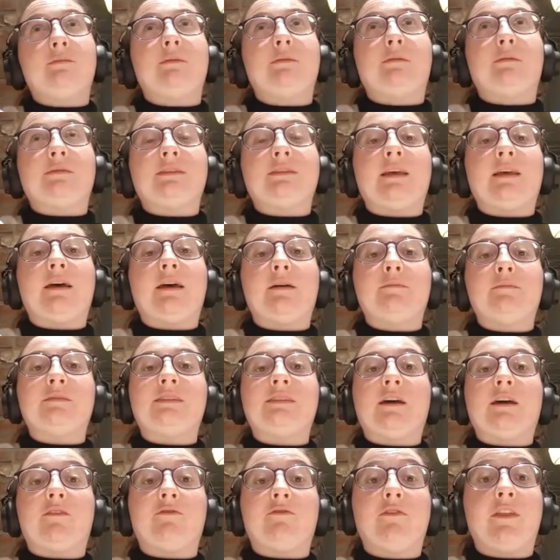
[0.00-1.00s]

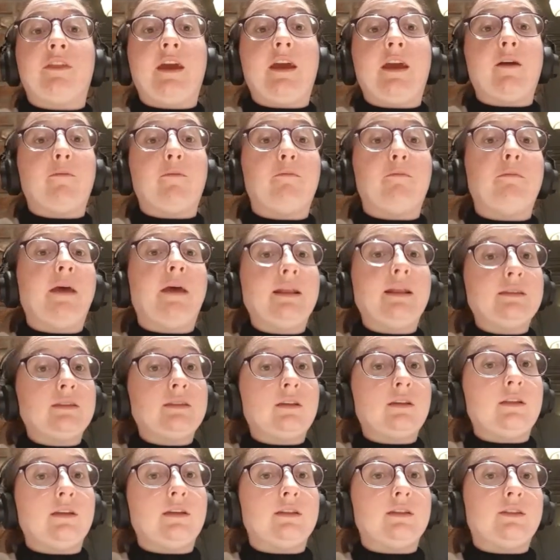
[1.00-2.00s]
himself there
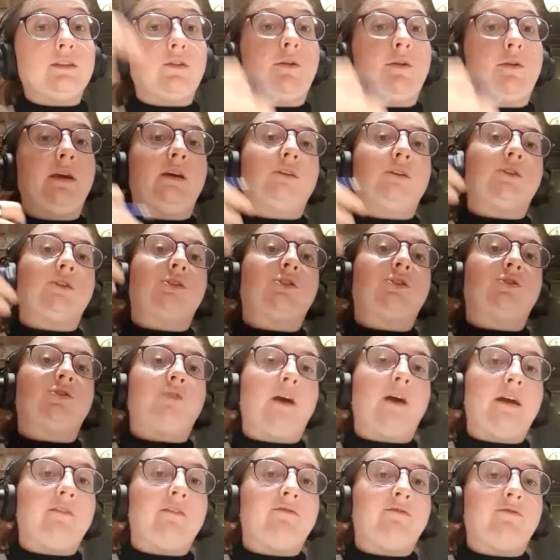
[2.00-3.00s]
mentally so he could
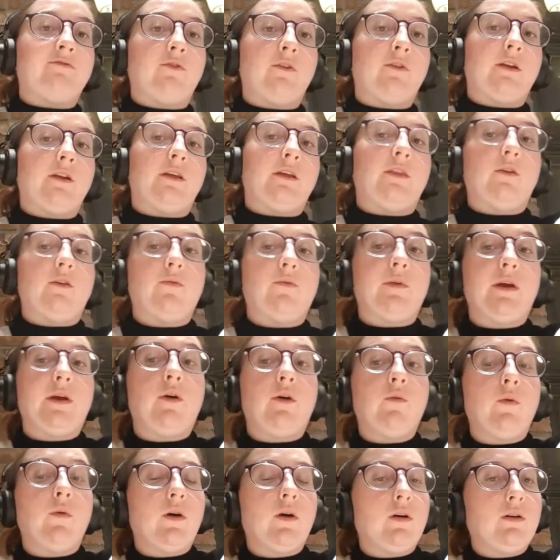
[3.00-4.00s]
strive forward in the real
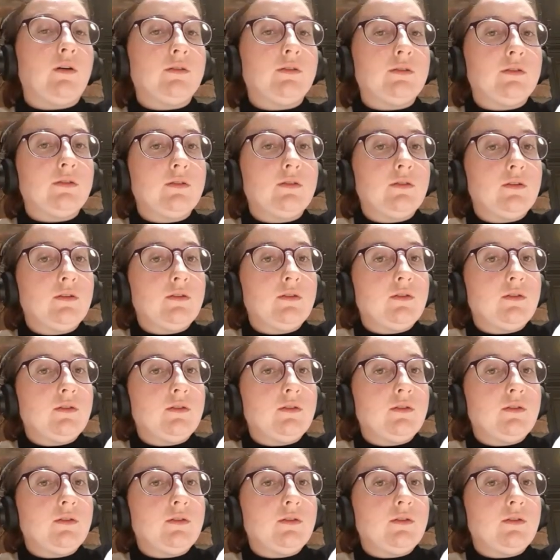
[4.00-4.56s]
world.